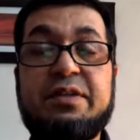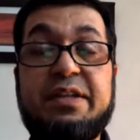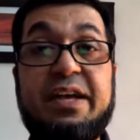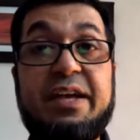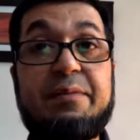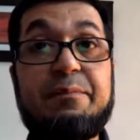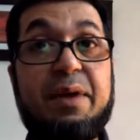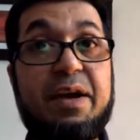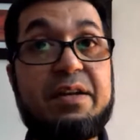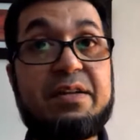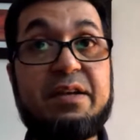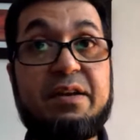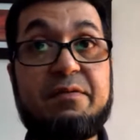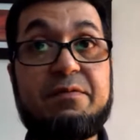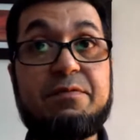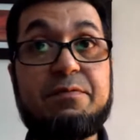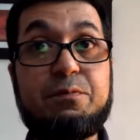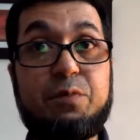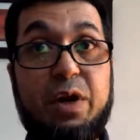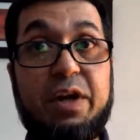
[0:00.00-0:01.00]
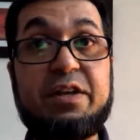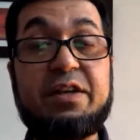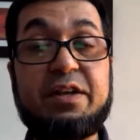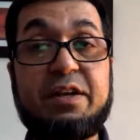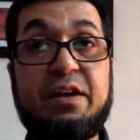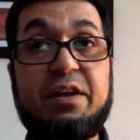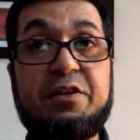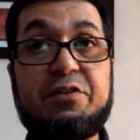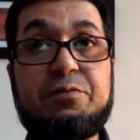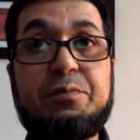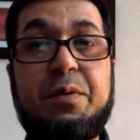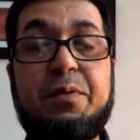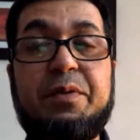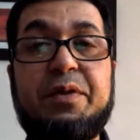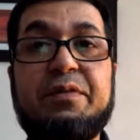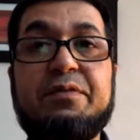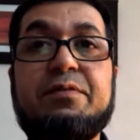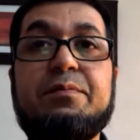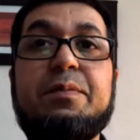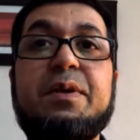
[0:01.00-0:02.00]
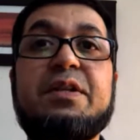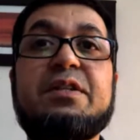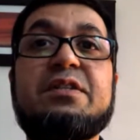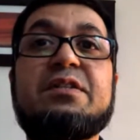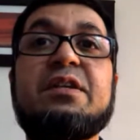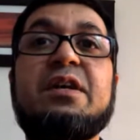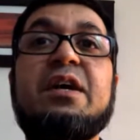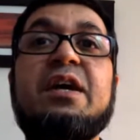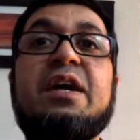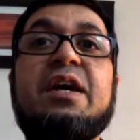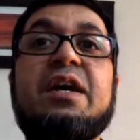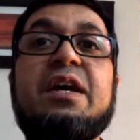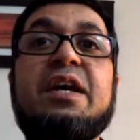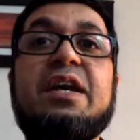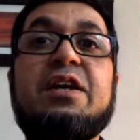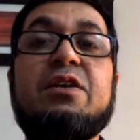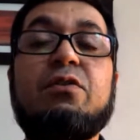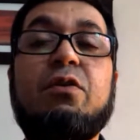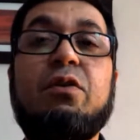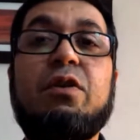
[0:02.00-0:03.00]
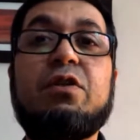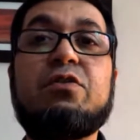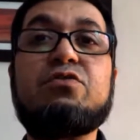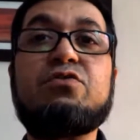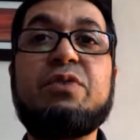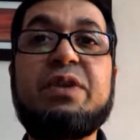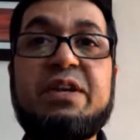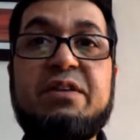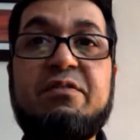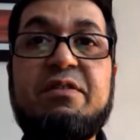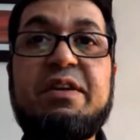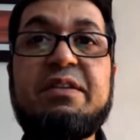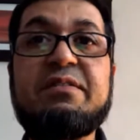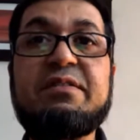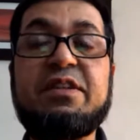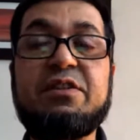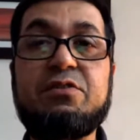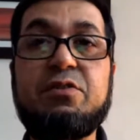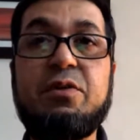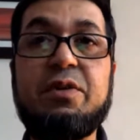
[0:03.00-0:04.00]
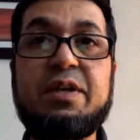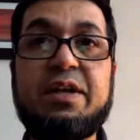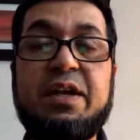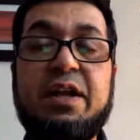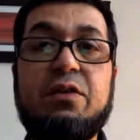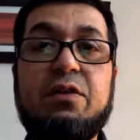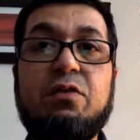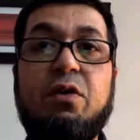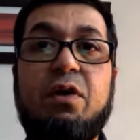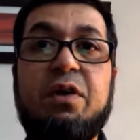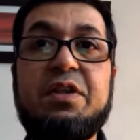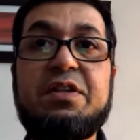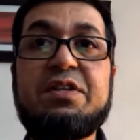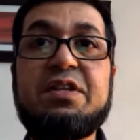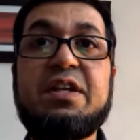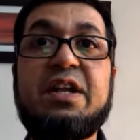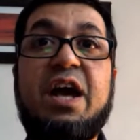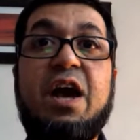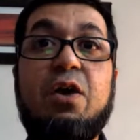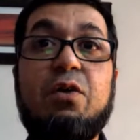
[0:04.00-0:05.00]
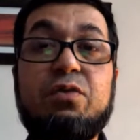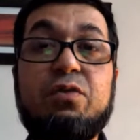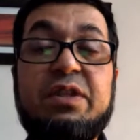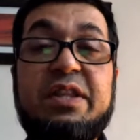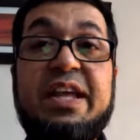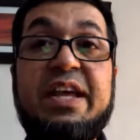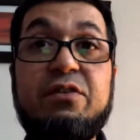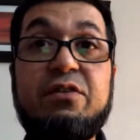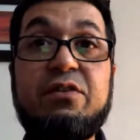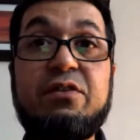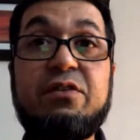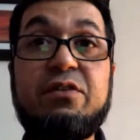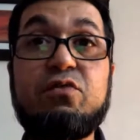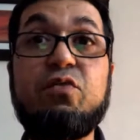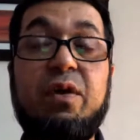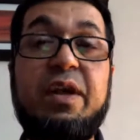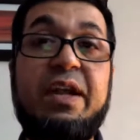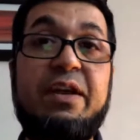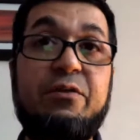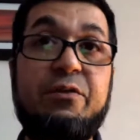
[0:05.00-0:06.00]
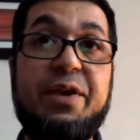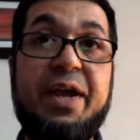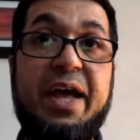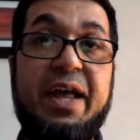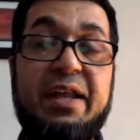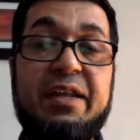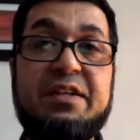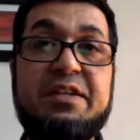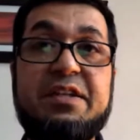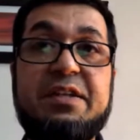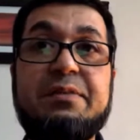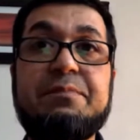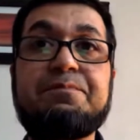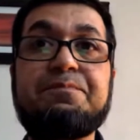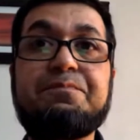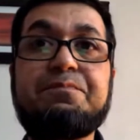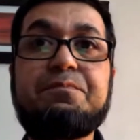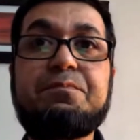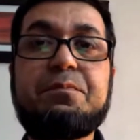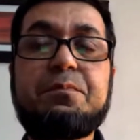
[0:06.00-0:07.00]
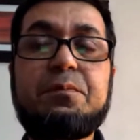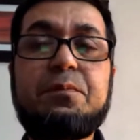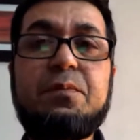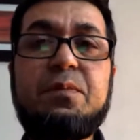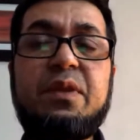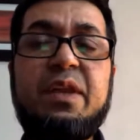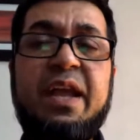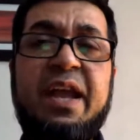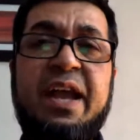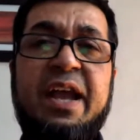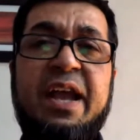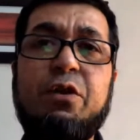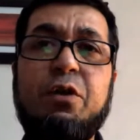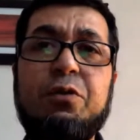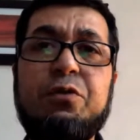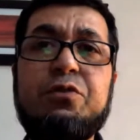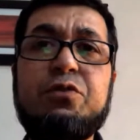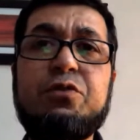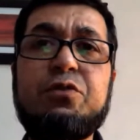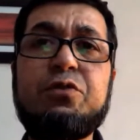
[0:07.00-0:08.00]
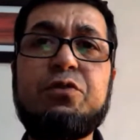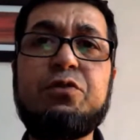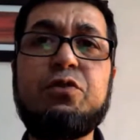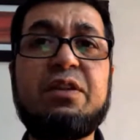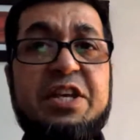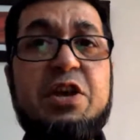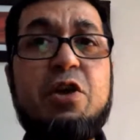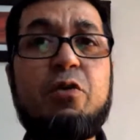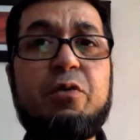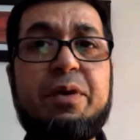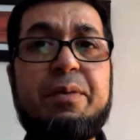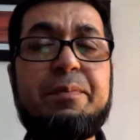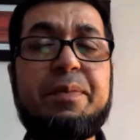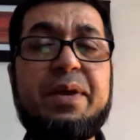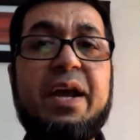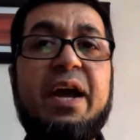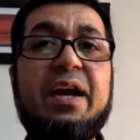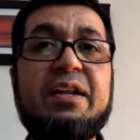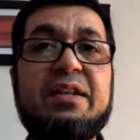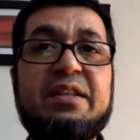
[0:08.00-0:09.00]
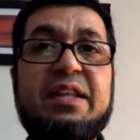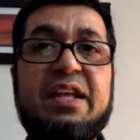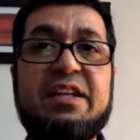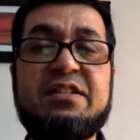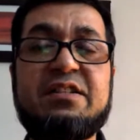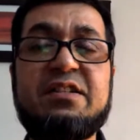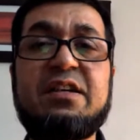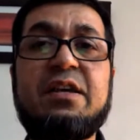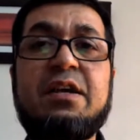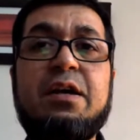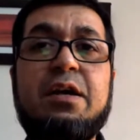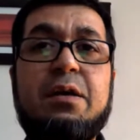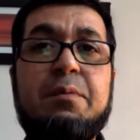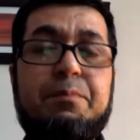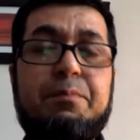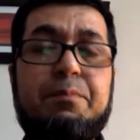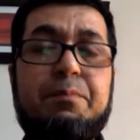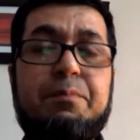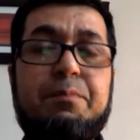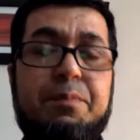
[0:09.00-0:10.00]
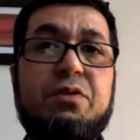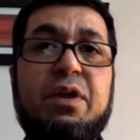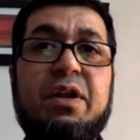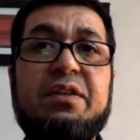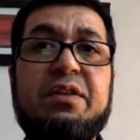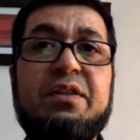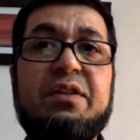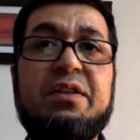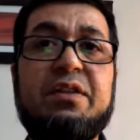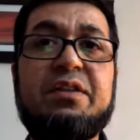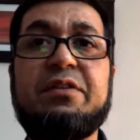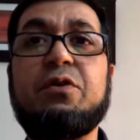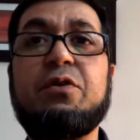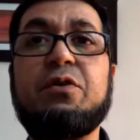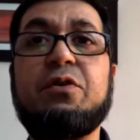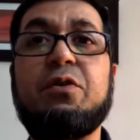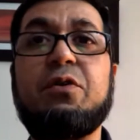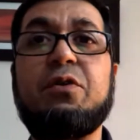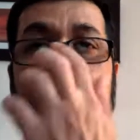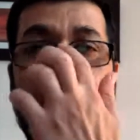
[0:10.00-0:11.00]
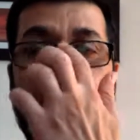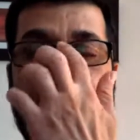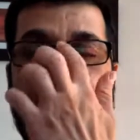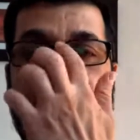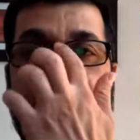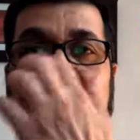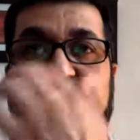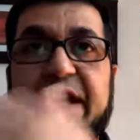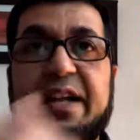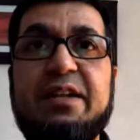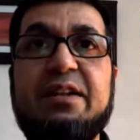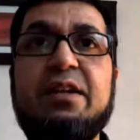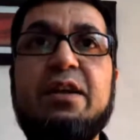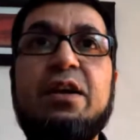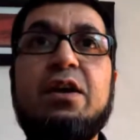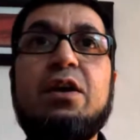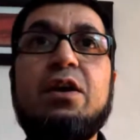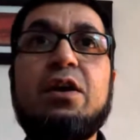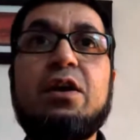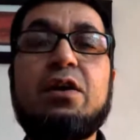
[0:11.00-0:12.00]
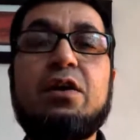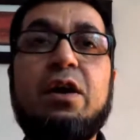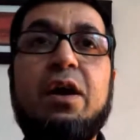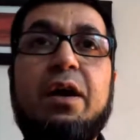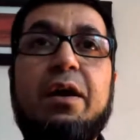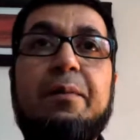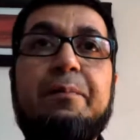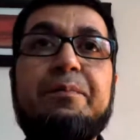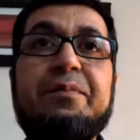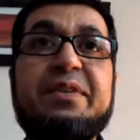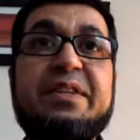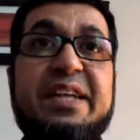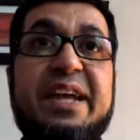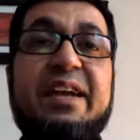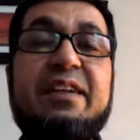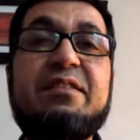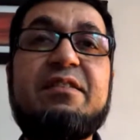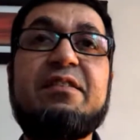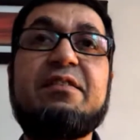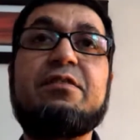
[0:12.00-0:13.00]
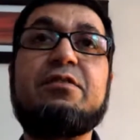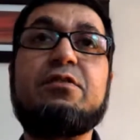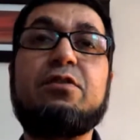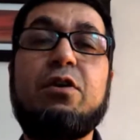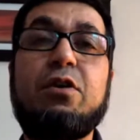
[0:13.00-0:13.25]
They might have practical experience, but in order to increase the theoretical knowledge and how things work in reality, and also the theory behind that particular thing, so he or she can take this